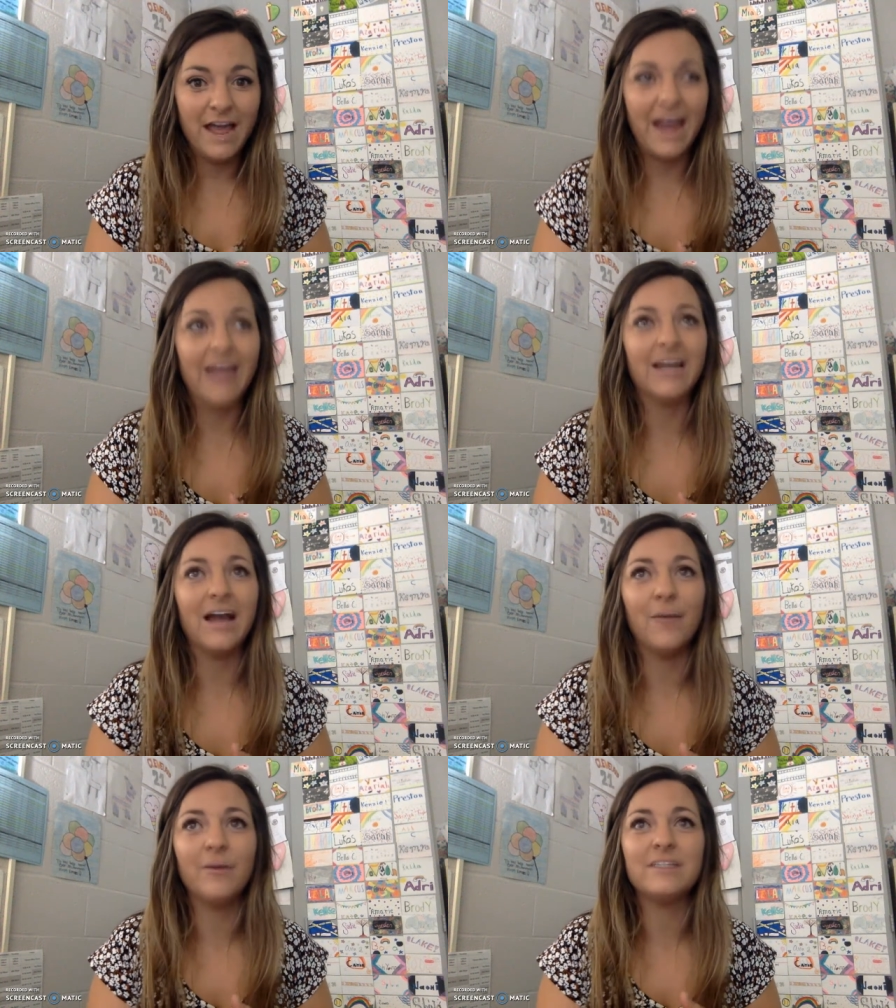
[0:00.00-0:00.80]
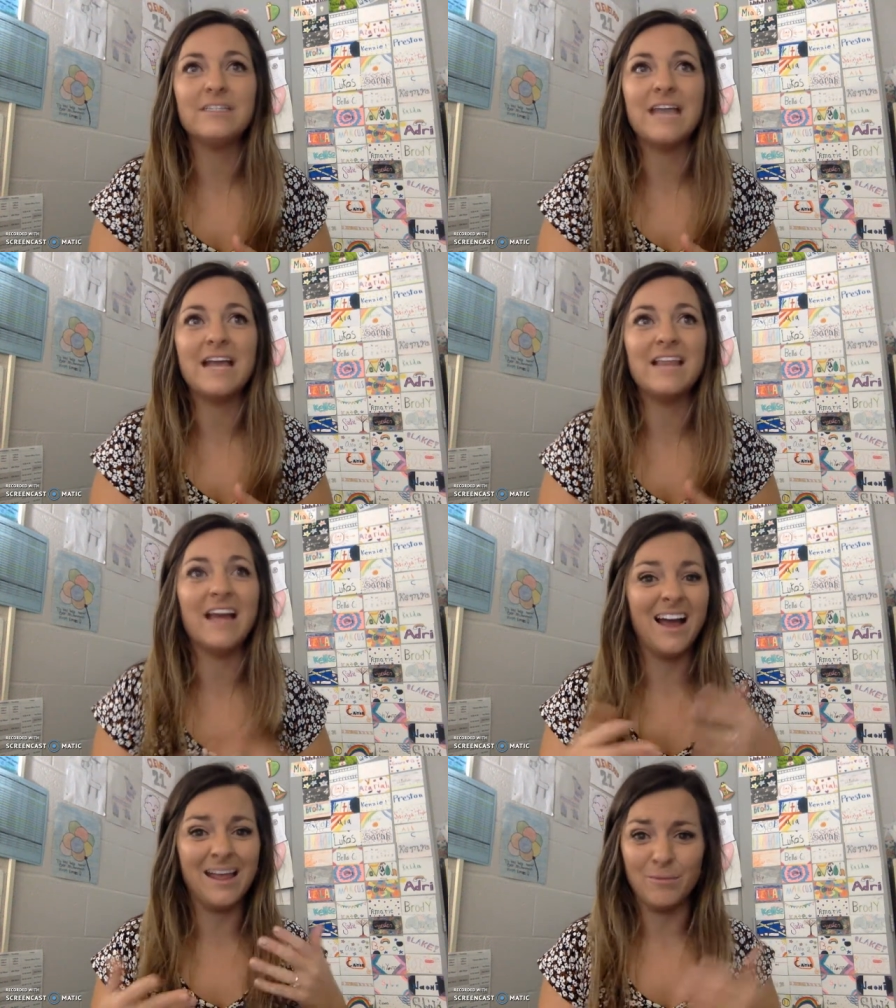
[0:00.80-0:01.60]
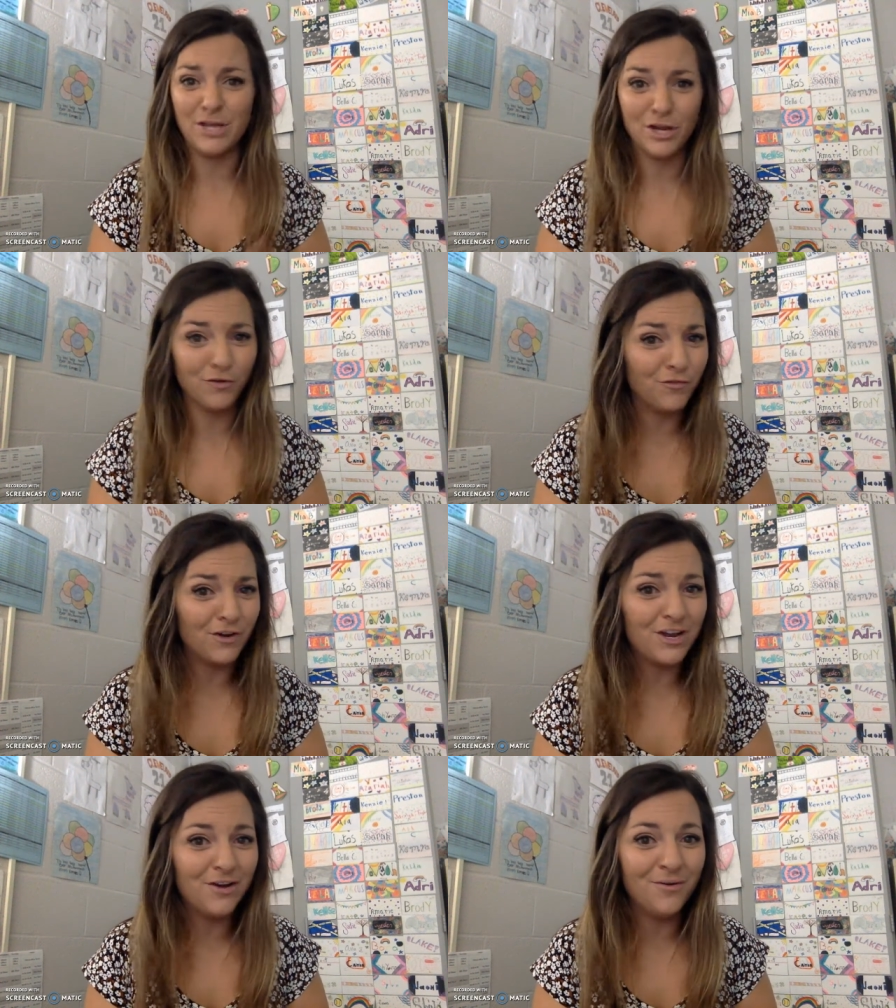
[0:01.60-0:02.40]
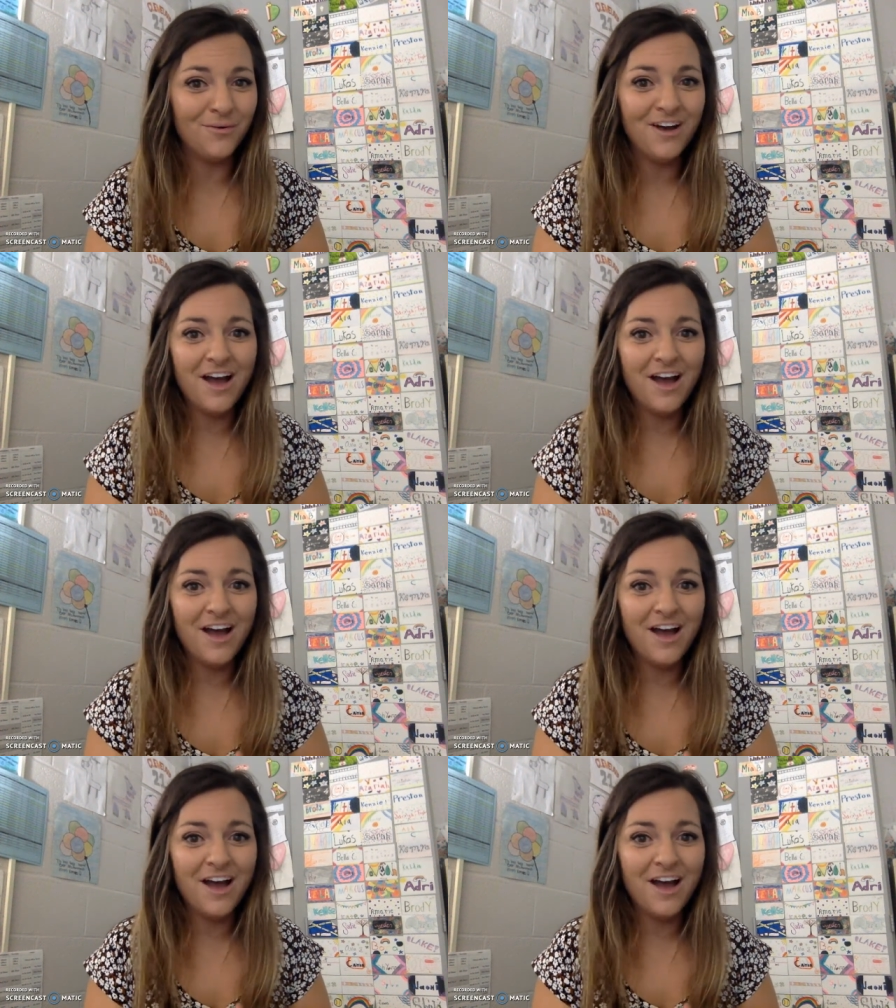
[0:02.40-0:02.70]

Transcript: And I want to say that I am here for you.